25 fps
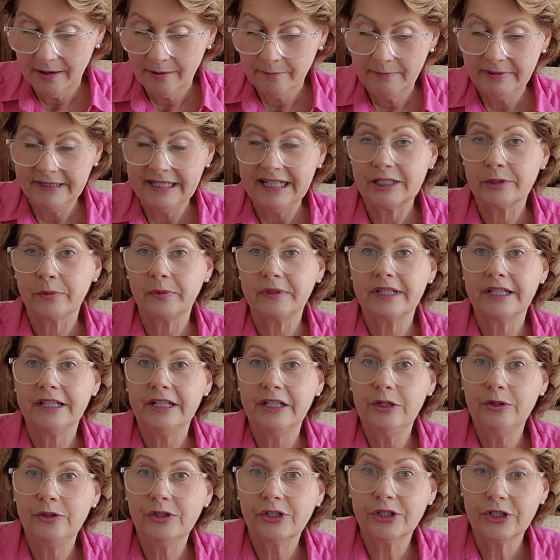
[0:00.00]
But this was the
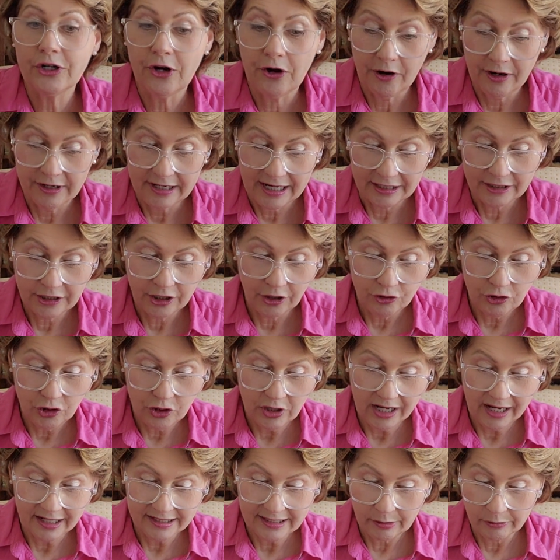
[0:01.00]
new start. I told you
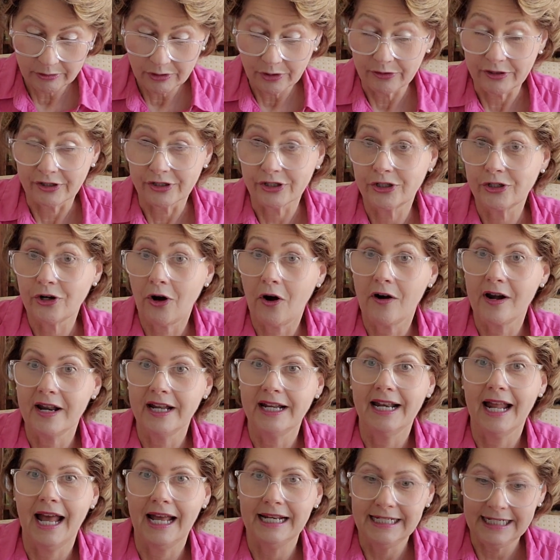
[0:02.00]
guys I was going to start it,
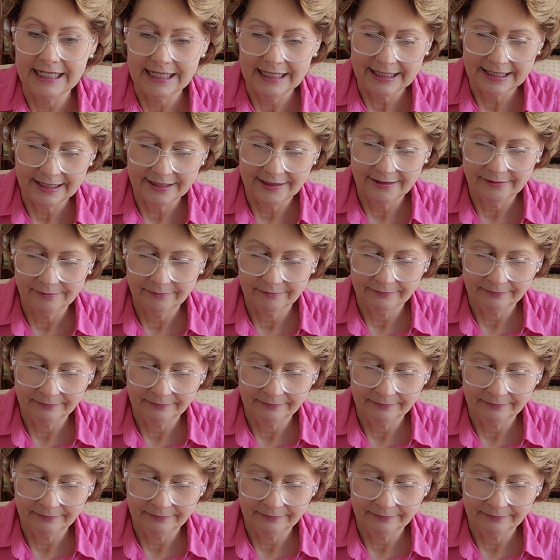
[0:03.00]
and I did.